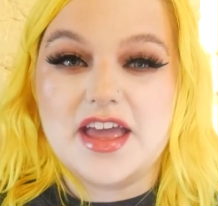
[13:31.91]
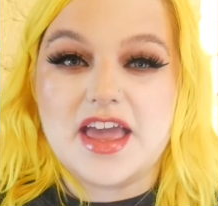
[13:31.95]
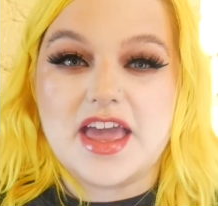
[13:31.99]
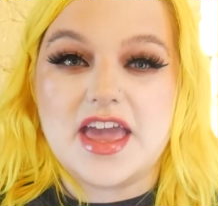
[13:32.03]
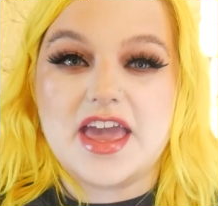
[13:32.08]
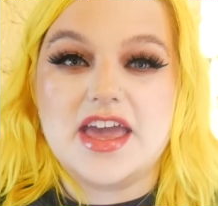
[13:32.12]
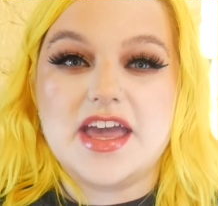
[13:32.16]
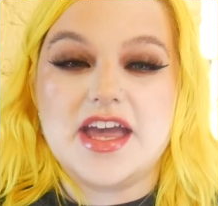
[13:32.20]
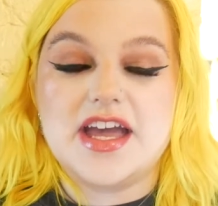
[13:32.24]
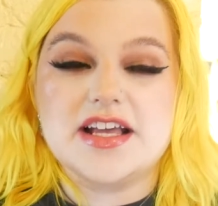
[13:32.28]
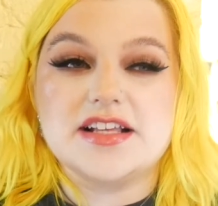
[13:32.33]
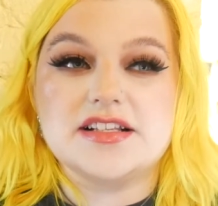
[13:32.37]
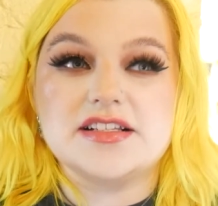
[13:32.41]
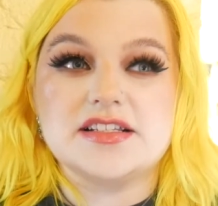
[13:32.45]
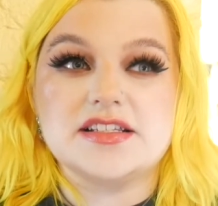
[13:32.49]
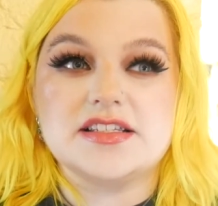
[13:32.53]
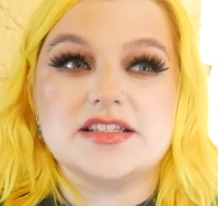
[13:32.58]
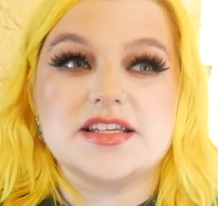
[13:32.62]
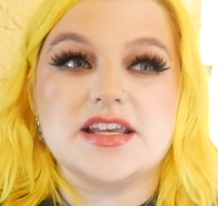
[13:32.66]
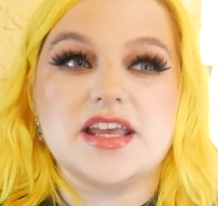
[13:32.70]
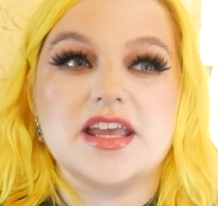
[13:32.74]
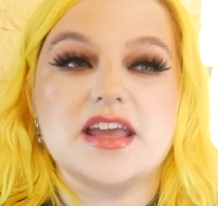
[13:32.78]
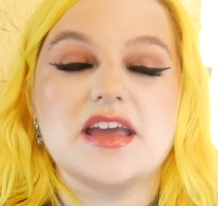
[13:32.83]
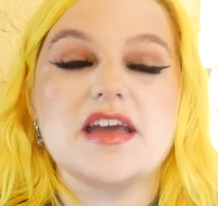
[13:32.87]

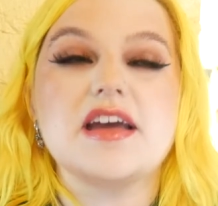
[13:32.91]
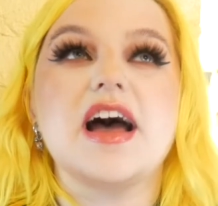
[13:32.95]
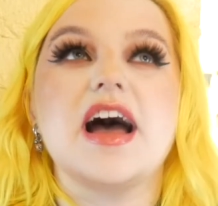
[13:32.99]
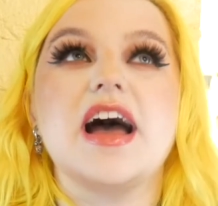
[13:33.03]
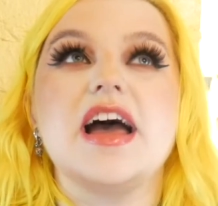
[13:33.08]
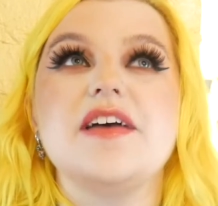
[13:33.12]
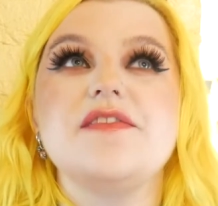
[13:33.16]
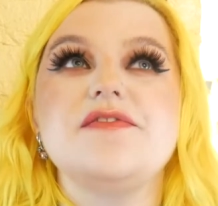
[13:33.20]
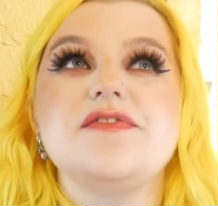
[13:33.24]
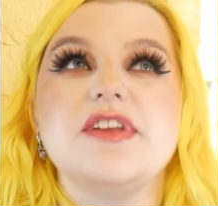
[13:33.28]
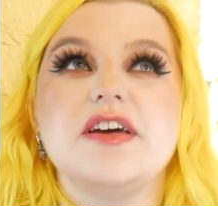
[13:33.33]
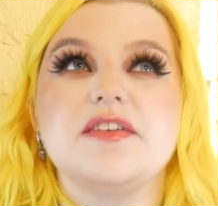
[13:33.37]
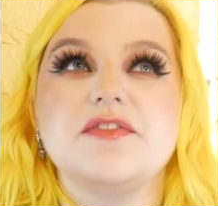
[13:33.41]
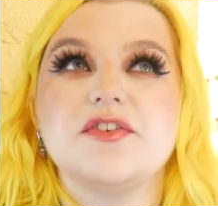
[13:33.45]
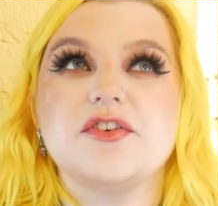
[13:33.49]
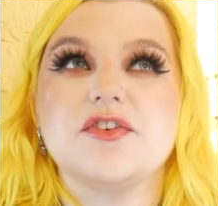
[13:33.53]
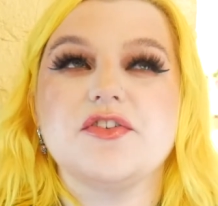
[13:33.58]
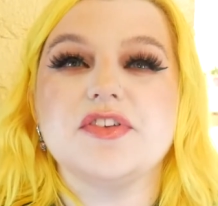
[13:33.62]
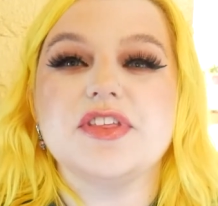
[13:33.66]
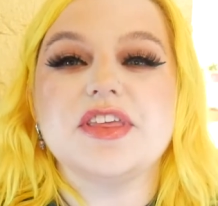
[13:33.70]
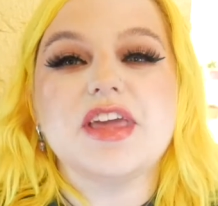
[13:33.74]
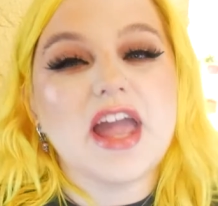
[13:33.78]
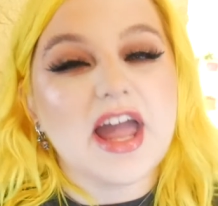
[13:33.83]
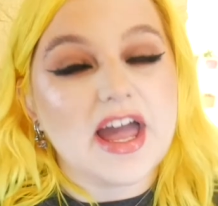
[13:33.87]
And I've never
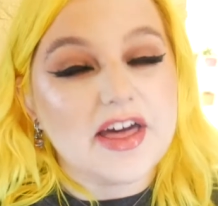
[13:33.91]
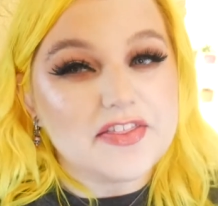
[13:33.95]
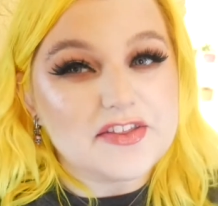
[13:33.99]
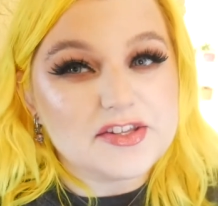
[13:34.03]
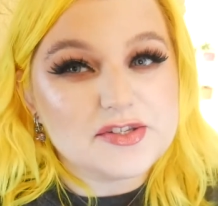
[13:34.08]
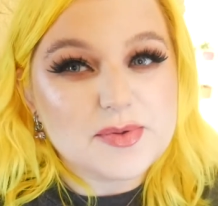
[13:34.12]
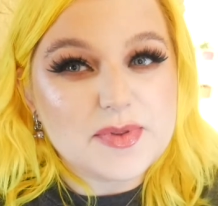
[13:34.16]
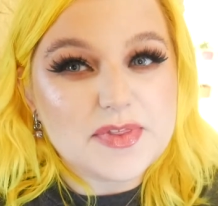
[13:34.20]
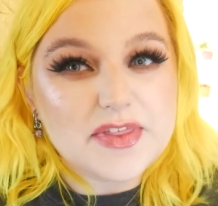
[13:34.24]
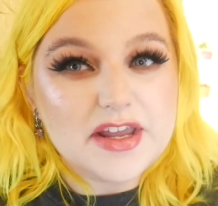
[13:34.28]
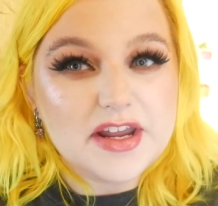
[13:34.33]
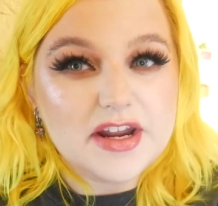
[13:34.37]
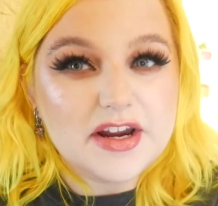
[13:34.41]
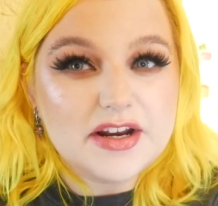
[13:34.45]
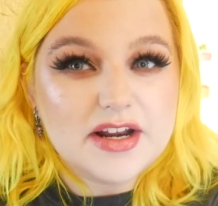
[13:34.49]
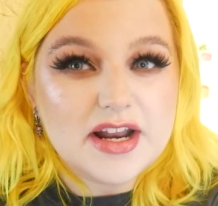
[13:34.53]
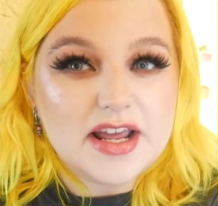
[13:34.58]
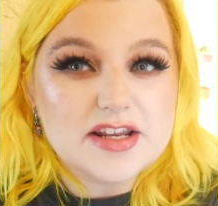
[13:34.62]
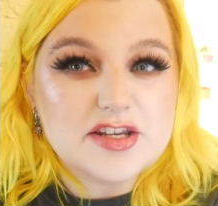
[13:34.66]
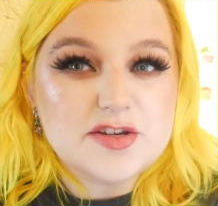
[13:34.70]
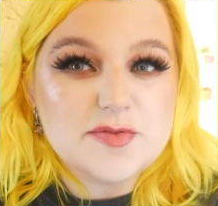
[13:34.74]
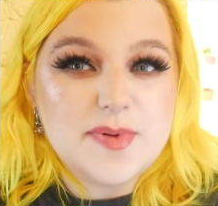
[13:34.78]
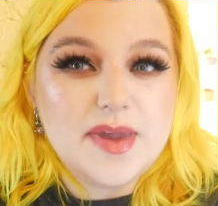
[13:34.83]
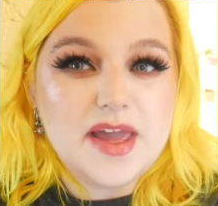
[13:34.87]
really had this with a hair
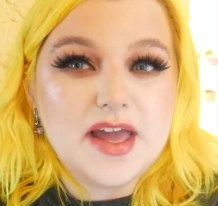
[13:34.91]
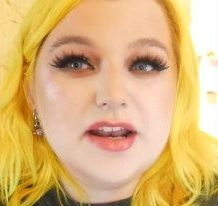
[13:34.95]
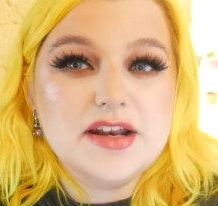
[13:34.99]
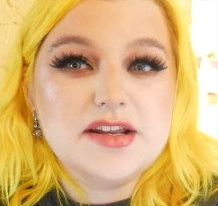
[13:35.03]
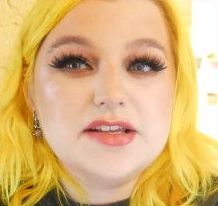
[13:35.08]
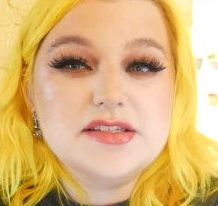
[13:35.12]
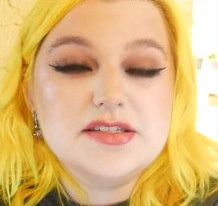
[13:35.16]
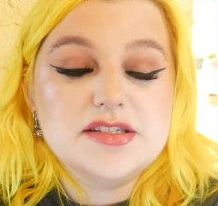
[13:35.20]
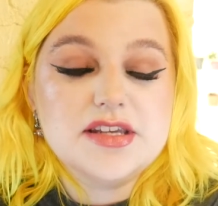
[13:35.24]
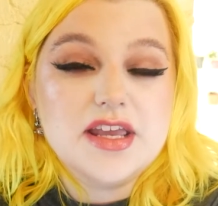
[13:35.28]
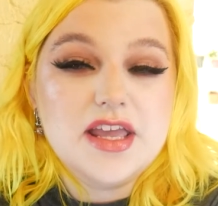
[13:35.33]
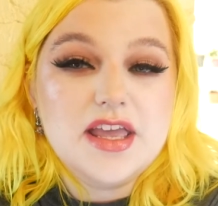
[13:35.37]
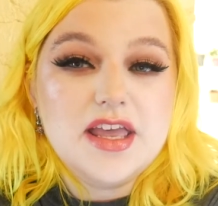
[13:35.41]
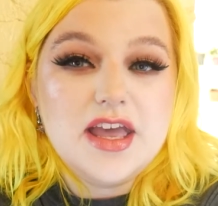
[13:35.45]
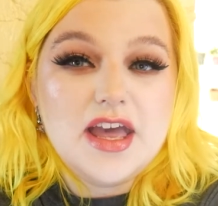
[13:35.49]
dye, to be honest.